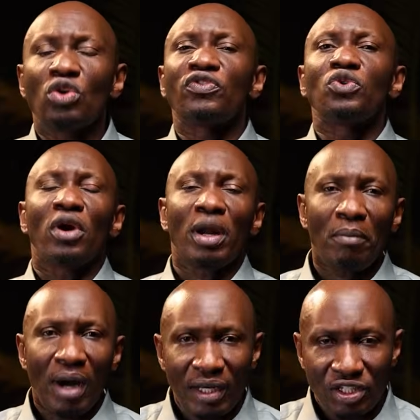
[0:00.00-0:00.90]
if you are a
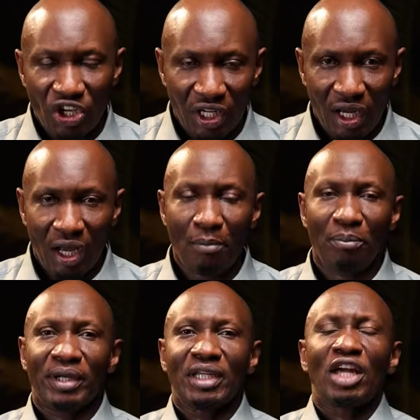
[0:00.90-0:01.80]
manager in a
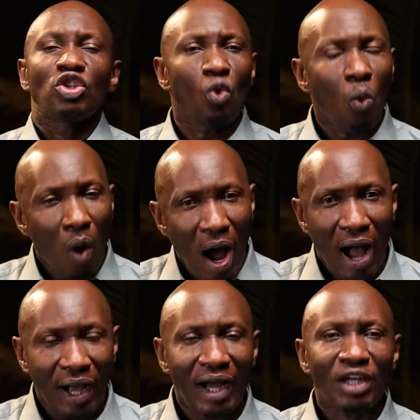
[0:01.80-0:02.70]
company and you
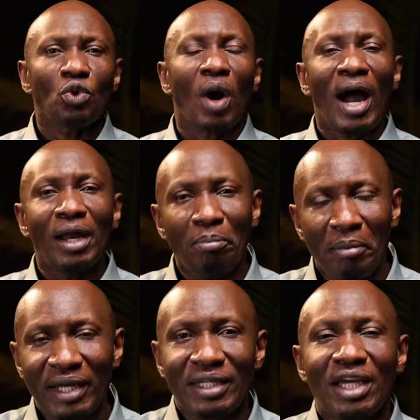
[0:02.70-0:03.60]
work and you earn
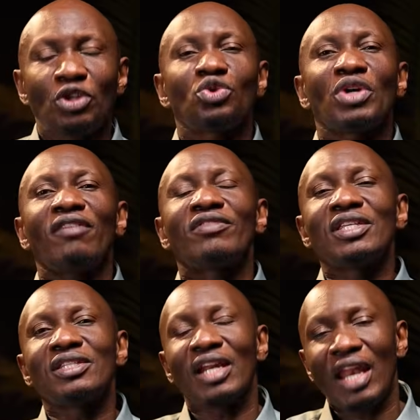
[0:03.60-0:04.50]
money and you drive
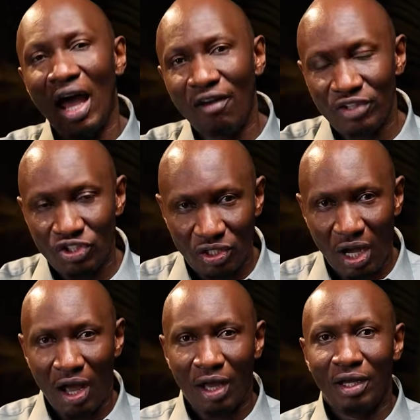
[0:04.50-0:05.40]
this lavish
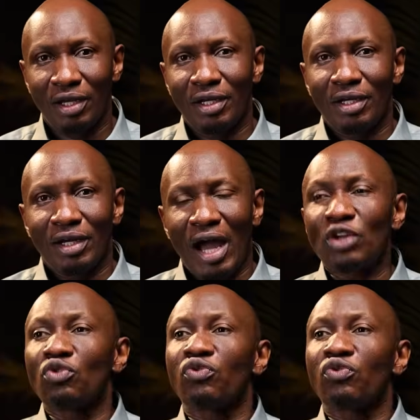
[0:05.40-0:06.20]
car and